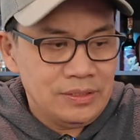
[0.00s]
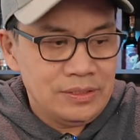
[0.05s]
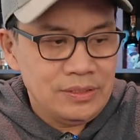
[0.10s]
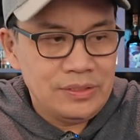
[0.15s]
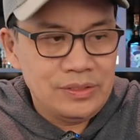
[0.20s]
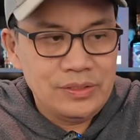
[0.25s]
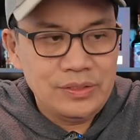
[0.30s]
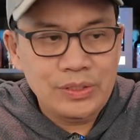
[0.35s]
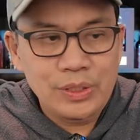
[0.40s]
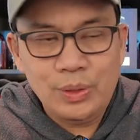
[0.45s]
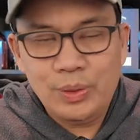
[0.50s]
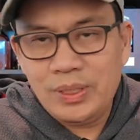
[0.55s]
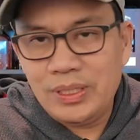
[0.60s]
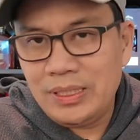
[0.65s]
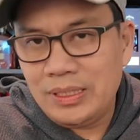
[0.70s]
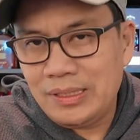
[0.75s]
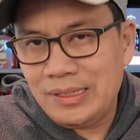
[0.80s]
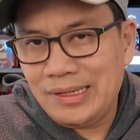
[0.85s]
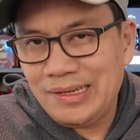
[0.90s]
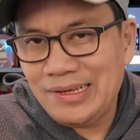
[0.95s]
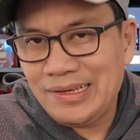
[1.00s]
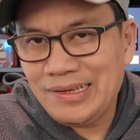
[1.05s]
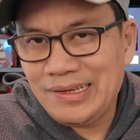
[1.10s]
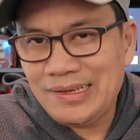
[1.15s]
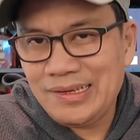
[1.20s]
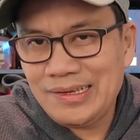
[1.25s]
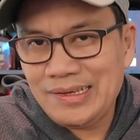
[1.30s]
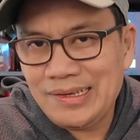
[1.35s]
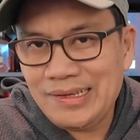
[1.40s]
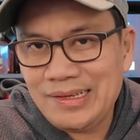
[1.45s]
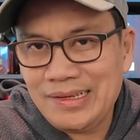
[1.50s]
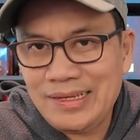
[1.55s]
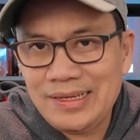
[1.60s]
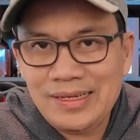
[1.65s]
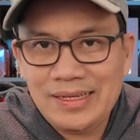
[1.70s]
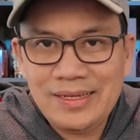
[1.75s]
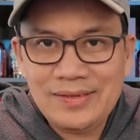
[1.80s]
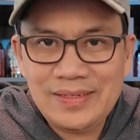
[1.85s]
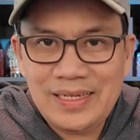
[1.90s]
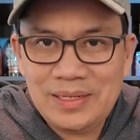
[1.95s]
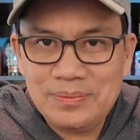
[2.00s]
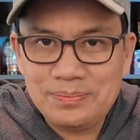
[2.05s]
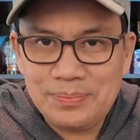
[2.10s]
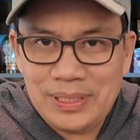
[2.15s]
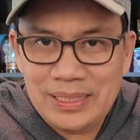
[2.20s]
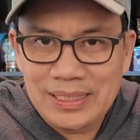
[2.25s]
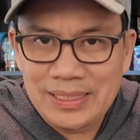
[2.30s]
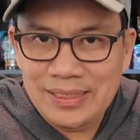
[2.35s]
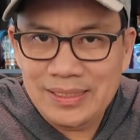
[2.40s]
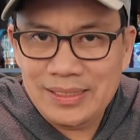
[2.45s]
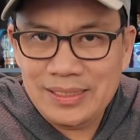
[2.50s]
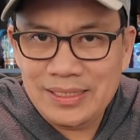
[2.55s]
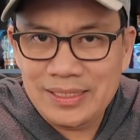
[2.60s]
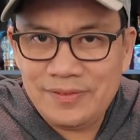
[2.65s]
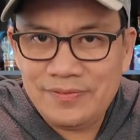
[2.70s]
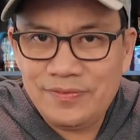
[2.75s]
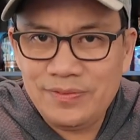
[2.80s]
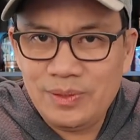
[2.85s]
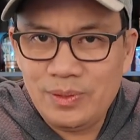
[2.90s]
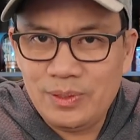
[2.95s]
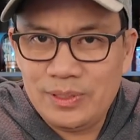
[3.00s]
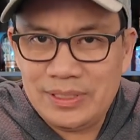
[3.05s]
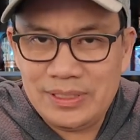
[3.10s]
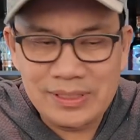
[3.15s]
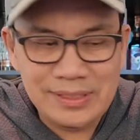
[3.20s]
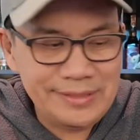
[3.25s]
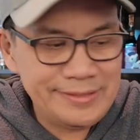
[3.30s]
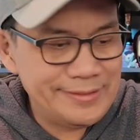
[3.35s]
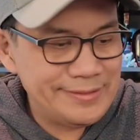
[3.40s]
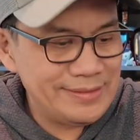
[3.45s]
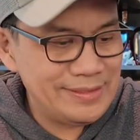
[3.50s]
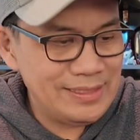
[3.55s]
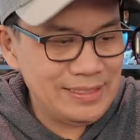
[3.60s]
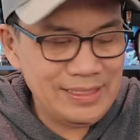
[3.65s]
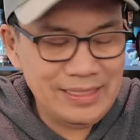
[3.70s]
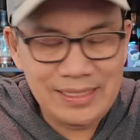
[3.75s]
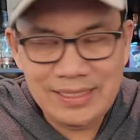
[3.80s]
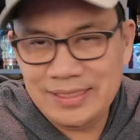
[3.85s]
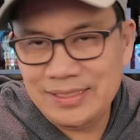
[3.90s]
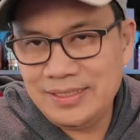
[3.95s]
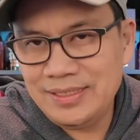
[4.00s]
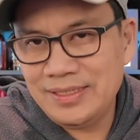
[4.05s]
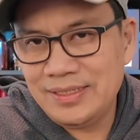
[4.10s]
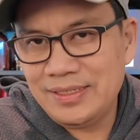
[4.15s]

So I've got a buddy in Florida, and